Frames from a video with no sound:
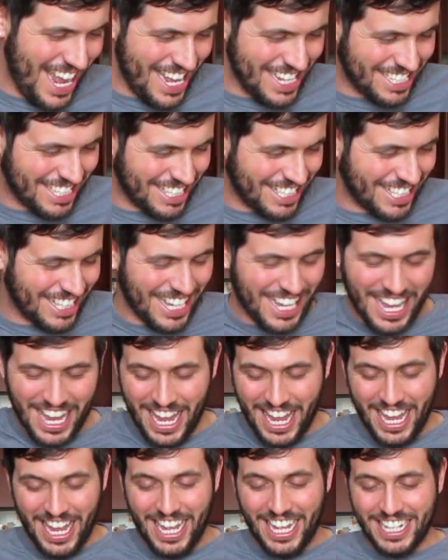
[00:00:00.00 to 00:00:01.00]
yes.
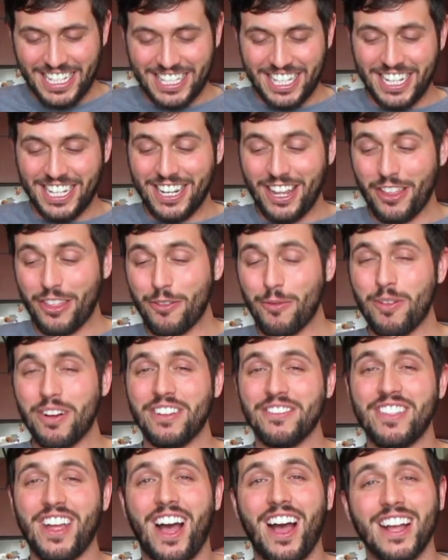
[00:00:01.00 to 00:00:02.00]
Another
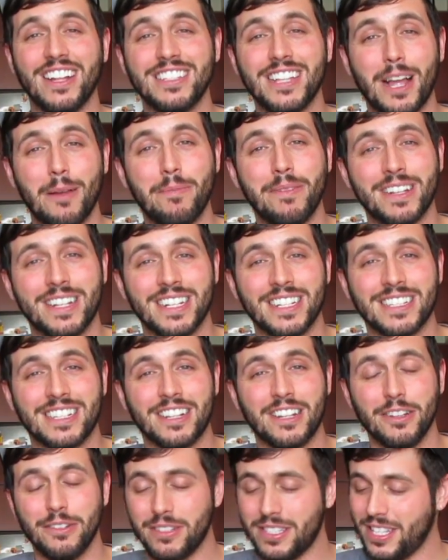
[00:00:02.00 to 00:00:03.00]
one of the Hot Topic
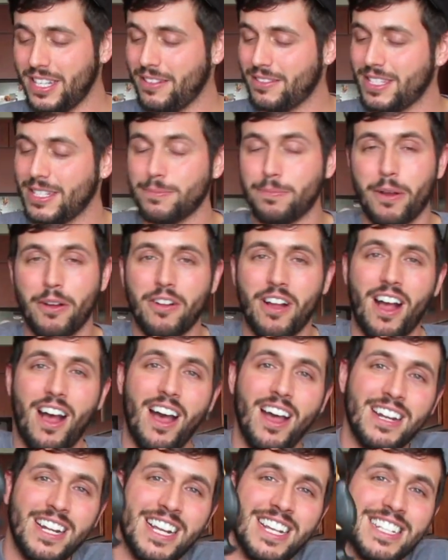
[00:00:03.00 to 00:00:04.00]
exclusives is
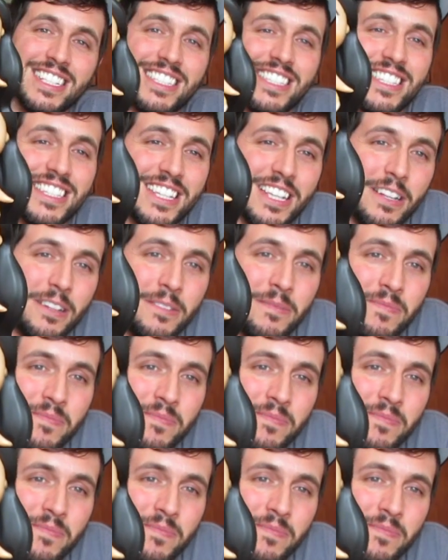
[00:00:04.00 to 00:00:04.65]
Pocahontas.